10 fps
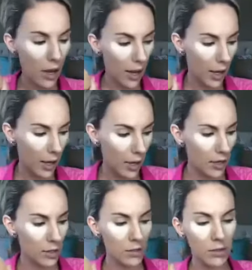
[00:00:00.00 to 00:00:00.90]

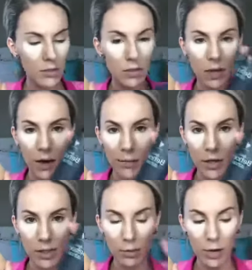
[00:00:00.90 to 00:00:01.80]
and I'm
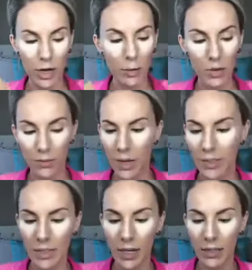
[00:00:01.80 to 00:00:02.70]
gonna spray it with my
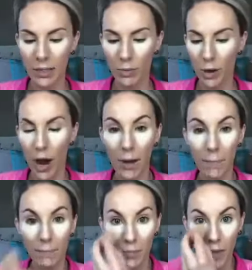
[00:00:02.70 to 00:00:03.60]
setting spray.
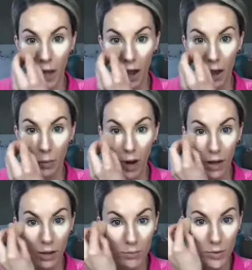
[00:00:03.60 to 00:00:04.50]
And while
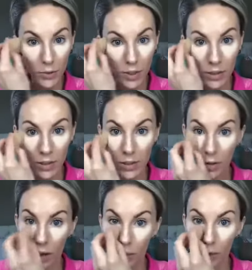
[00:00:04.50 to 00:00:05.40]
I'm doing this,
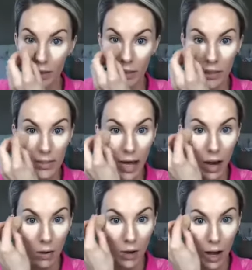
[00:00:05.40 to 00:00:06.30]
while I'm blending this
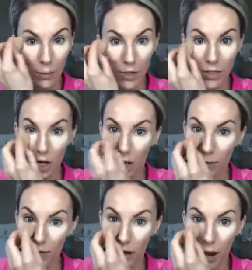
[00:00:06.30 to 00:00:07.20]
out, I'm gonna talk
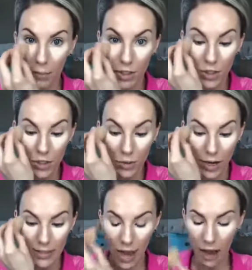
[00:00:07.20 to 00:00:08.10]
about the options you
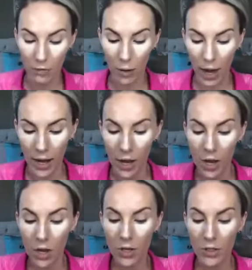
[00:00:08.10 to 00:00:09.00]
guys have, okay?
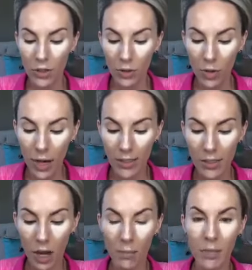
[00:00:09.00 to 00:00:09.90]
So you guys
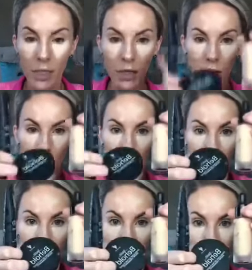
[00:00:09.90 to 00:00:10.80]
saw me use
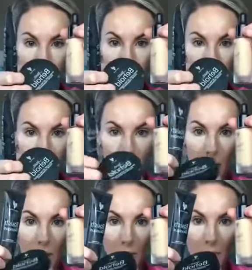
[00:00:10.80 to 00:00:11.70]
this
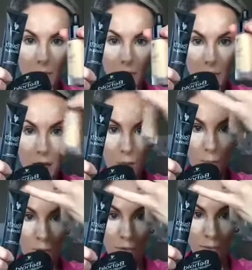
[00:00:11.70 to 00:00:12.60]
today, this
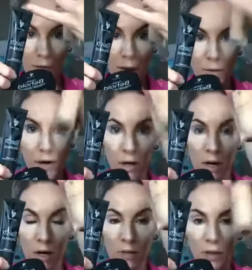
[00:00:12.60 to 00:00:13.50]
combo, the primer,
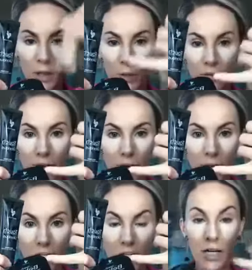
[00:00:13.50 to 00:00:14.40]
the liquid
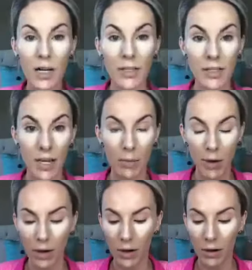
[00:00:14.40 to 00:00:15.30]
foundation, and the setting
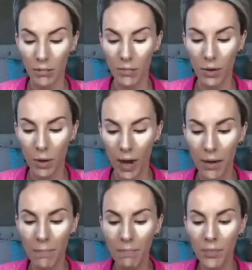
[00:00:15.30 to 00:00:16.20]
powder,
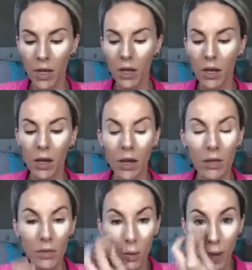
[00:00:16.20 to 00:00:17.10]
okay?
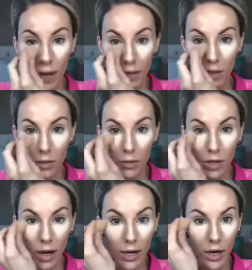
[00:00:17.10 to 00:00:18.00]
The way that you
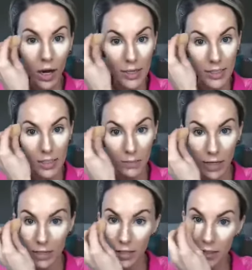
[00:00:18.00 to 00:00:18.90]
can kind of
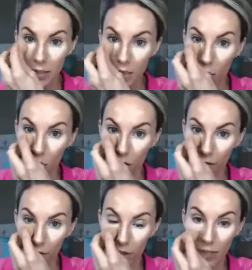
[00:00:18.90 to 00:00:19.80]
customize this to work
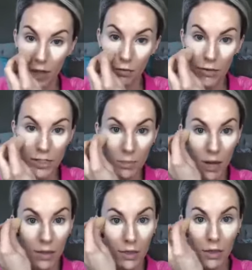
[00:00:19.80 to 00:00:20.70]
for yourself this
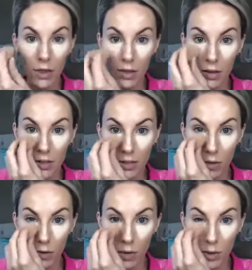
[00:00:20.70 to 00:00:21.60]
month, this
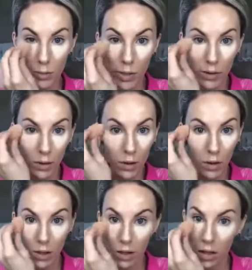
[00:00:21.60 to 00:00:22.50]
Kudos bundle,
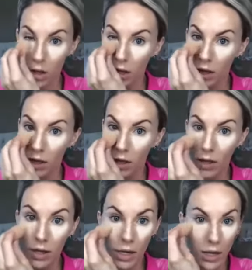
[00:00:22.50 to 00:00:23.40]

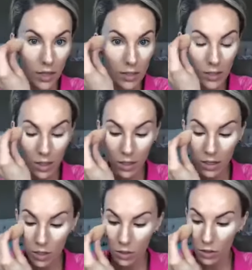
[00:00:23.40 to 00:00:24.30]
is
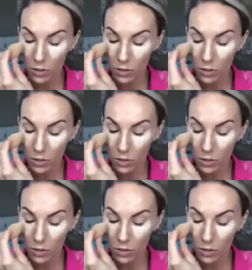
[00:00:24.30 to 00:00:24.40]
you